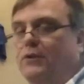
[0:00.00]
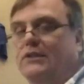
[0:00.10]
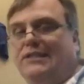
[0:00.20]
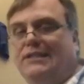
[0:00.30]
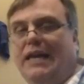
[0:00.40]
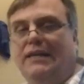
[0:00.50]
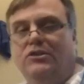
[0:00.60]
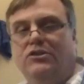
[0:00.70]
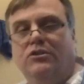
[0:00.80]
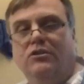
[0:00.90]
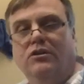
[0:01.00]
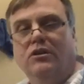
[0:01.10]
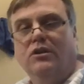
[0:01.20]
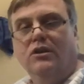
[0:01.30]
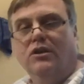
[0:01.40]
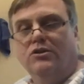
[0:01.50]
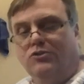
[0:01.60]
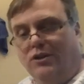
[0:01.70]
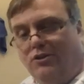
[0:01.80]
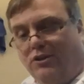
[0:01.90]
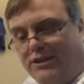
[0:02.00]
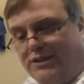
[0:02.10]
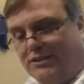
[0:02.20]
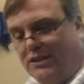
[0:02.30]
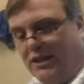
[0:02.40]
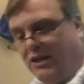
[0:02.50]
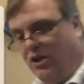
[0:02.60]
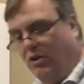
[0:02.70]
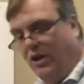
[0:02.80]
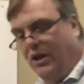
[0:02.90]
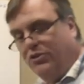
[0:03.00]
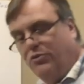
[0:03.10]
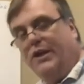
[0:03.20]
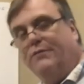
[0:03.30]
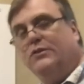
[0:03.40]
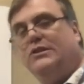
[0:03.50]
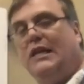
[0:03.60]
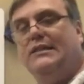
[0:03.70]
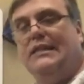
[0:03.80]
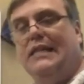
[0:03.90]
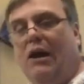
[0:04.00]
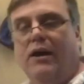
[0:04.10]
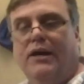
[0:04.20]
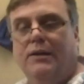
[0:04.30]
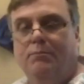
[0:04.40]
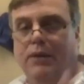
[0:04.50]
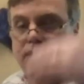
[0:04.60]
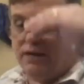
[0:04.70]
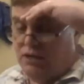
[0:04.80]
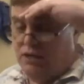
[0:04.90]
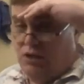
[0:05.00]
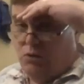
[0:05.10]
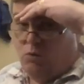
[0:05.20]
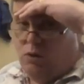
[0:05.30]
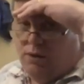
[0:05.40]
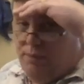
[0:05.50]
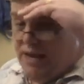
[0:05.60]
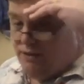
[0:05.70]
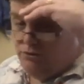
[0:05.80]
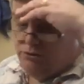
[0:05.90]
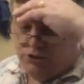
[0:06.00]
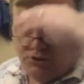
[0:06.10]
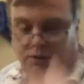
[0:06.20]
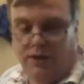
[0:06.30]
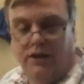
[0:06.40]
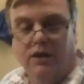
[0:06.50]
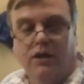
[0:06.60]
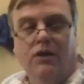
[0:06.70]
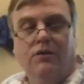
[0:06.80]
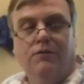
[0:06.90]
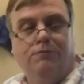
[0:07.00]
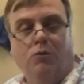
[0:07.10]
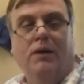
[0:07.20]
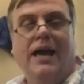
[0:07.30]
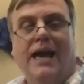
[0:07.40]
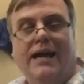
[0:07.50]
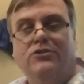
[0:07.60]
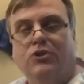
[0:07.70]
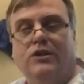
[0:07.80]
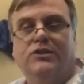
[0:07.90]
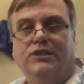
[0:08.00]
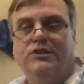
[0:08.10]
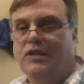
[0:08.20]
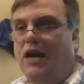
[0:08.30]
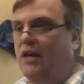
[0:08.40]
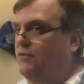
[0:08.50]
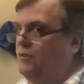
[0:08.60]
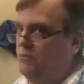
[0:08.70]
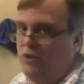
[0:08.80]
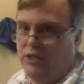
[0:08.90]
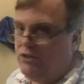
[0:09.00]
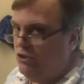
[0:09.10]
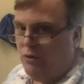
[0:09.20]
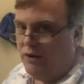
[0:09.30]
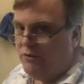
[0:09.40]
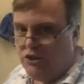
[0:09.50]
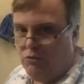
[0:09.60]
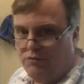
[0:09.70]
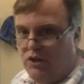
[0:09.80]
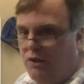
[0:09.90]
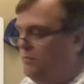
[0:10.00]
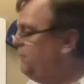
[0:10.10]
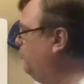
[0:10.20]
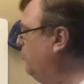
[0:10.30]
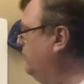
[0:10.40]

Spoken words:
three different states. So I look at this and I go, three different states. Now I can pick what matters to me for my addressing style. You have to do everything we've done